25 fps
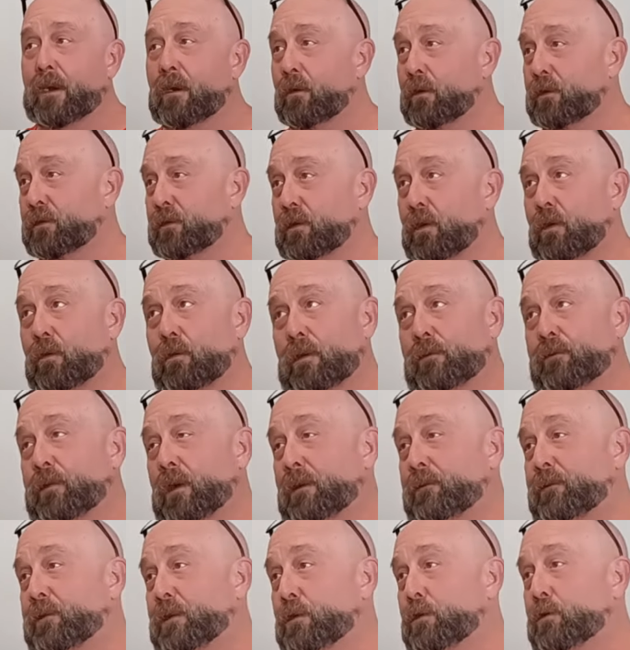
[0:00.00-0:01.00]
So
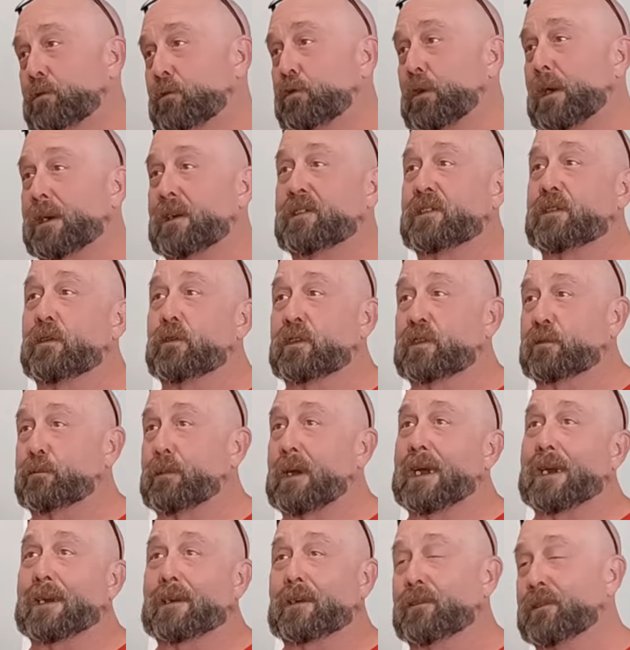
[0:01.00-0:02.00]
if you try to steal this
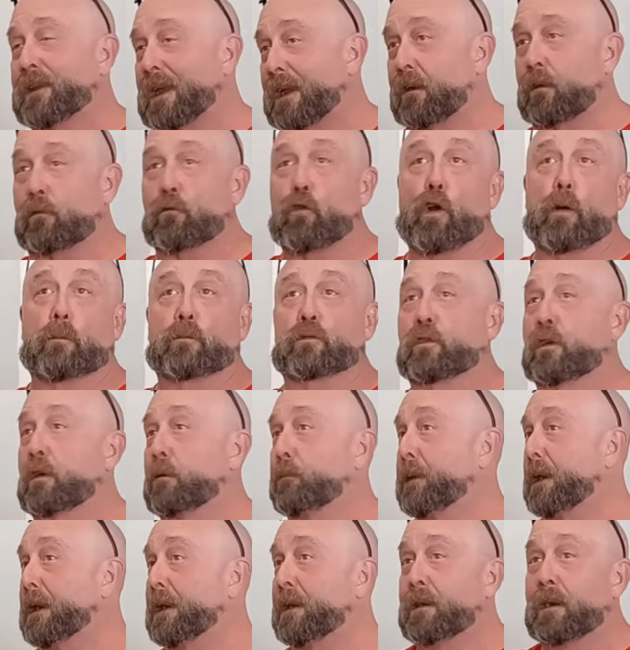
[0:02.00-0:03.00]
bike, that alarm is going to
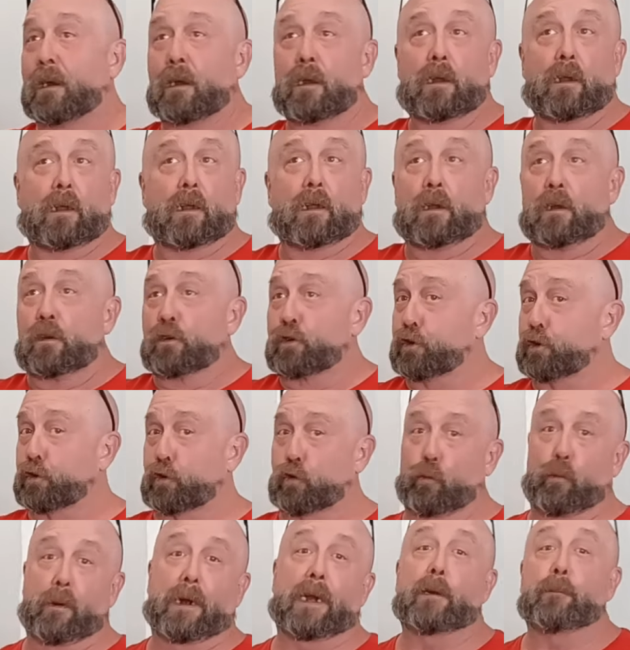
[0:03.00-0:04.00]
be
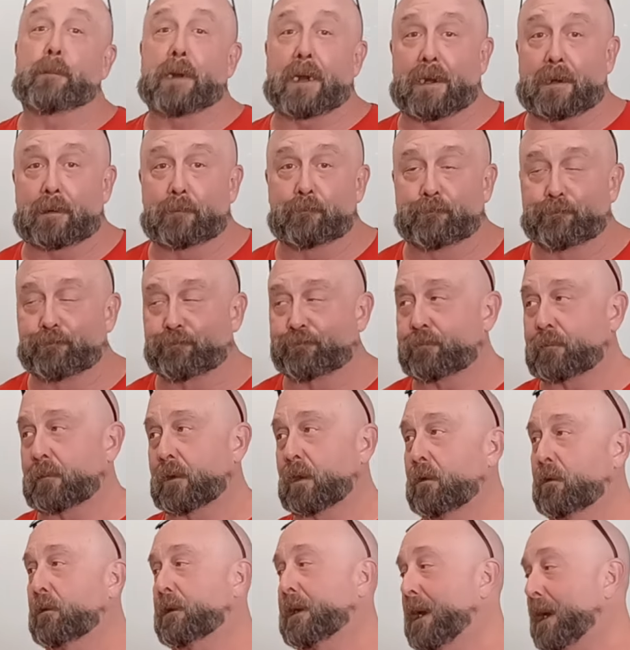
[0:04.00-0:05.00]
screaming.
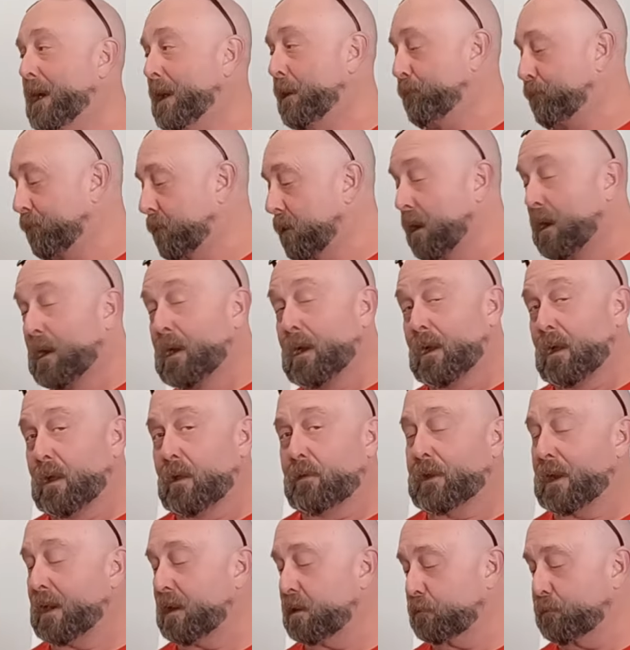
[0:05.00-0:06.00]
Okay,
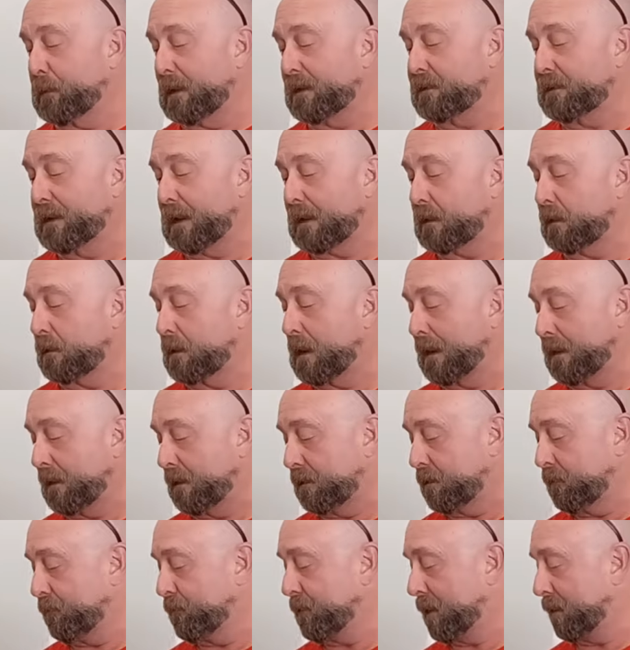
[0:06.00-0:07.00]
that is my second line of
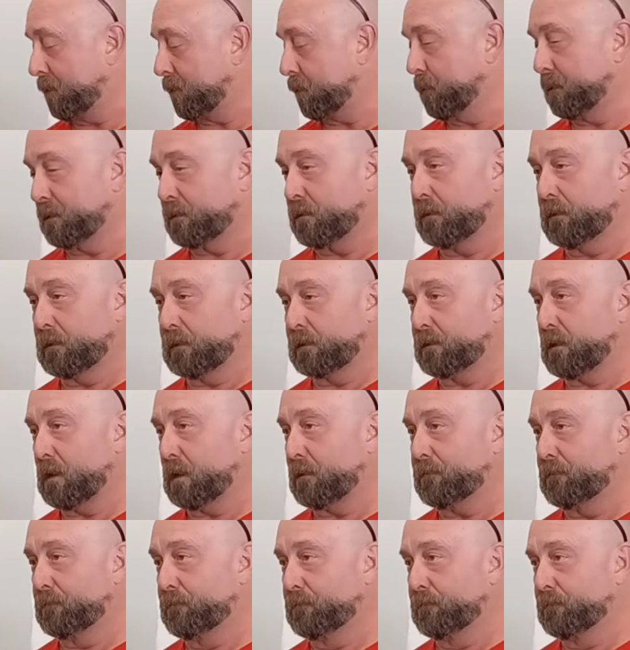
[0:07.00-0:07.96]
defense. Let me turn this off.